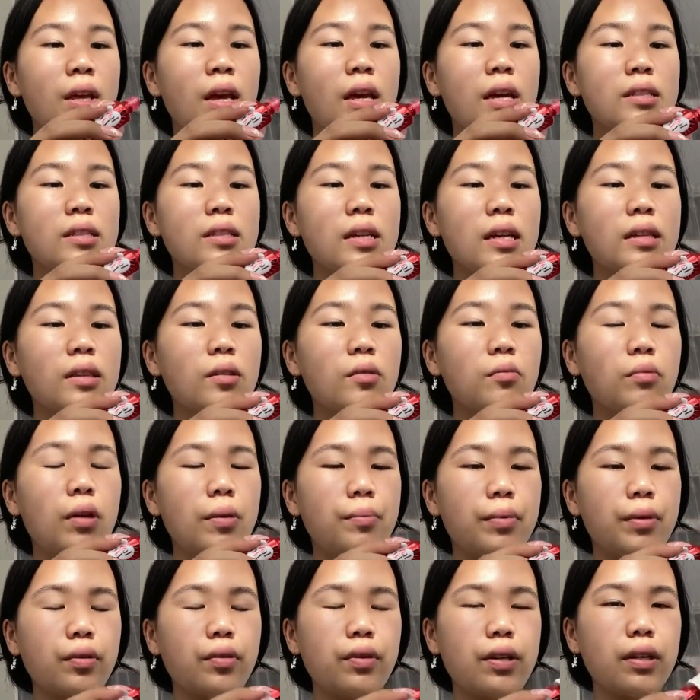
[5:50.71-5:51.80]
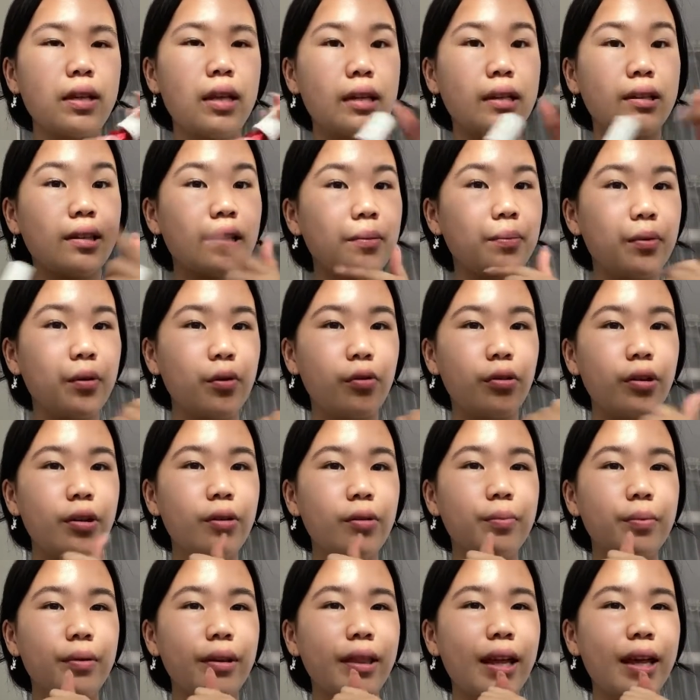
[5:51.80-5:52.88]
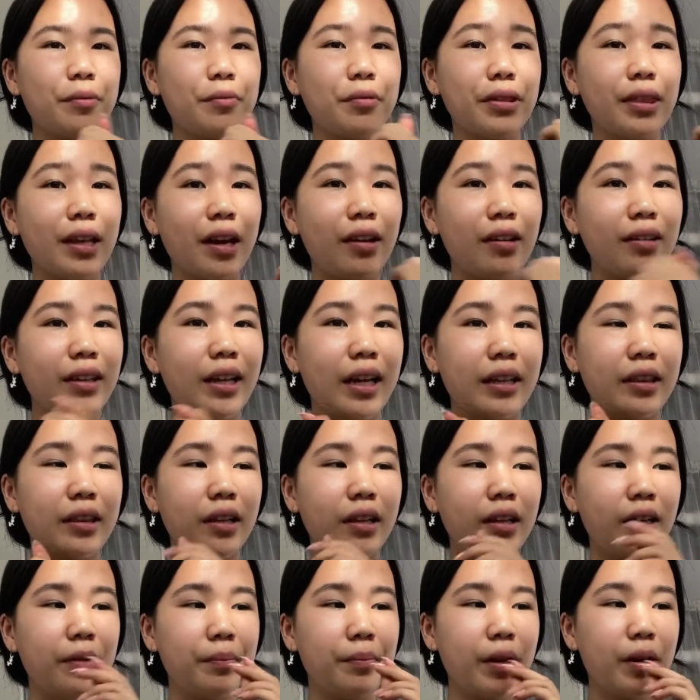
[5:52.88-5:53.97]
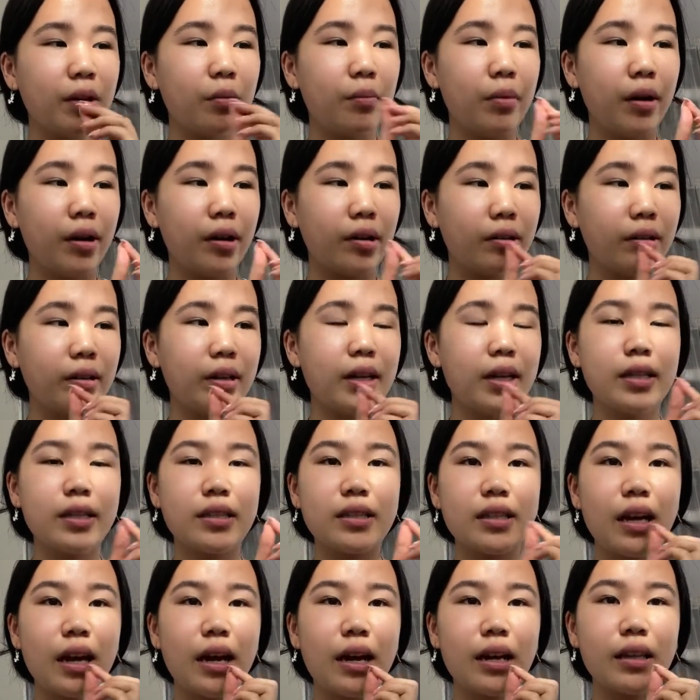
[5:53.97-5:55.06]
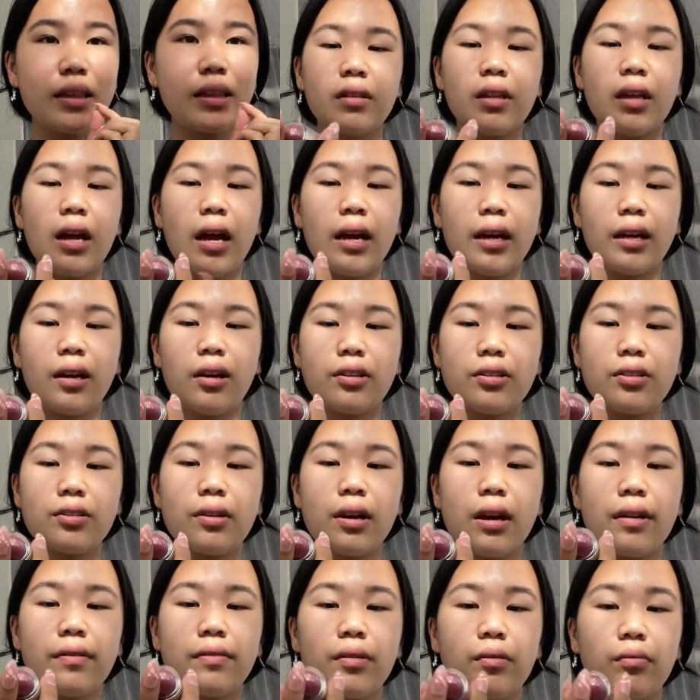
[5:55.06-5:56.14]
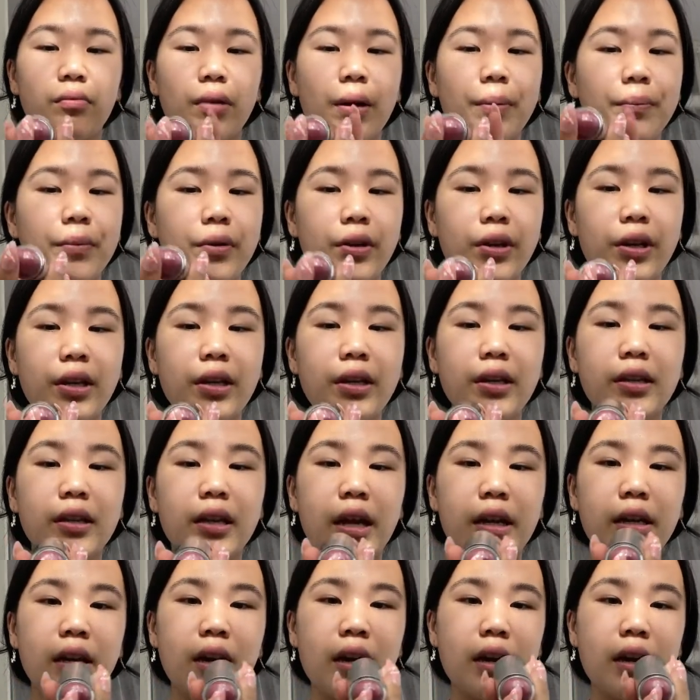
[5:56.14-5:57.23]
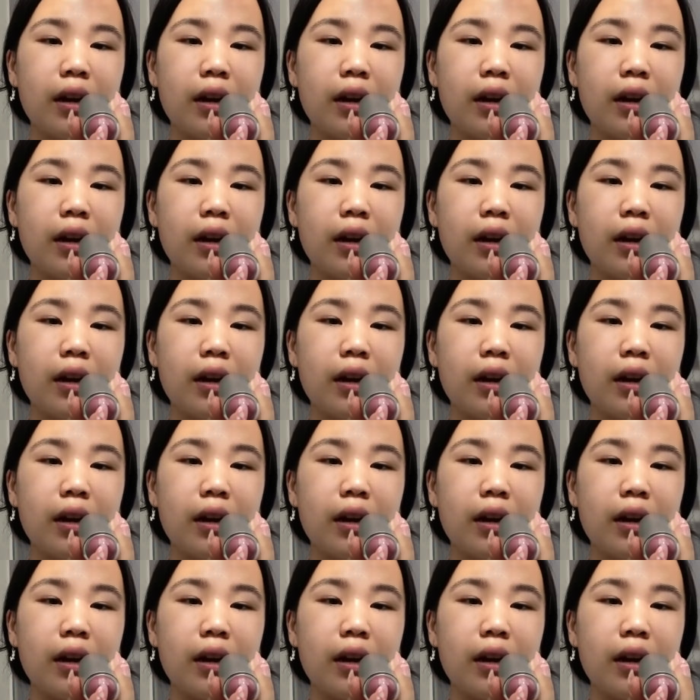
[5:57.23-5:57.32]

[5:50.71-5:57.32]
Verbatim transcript: it's like the Rem Beauty like lip oil but like without like the metal ball inside I also have the Rem Beauty like